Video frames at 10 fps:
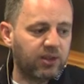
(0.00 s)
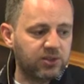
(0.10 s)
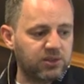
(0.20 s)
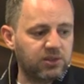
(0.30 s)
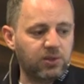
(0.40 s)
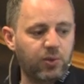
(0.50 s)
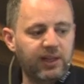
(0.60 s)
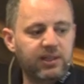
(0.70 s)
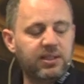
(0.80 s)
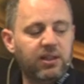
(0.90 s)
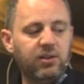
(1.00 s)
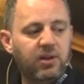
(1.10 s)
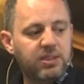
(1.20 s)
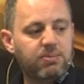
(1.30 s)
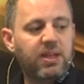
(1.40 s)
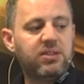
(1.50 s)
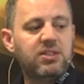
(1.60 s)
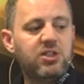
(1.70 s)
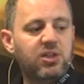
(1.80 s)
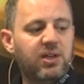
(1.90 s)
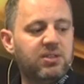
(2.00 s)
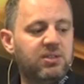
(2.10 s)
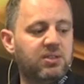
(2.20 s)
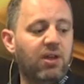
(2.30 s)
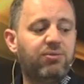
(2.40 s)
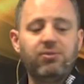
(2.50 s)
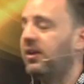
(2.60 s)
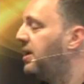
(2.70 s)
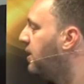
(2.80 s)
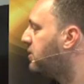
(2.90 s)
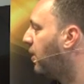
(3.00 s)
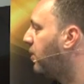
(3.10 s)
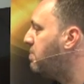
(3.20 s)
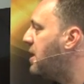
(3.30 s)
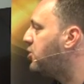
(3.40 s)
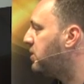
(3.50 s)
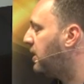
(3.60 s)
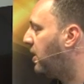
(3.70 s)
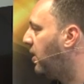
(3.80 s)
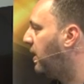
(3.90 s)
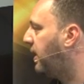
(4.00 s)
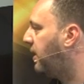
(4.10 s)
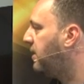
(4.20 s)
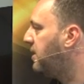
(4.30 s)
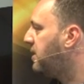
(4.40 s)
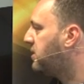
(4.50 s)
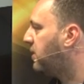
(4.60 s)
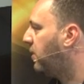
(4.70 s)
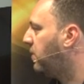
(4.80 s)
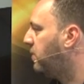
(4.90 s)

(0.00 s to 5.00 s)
just quickly tell you guys about the Cinegize stuff. So I mentioned it earlier. So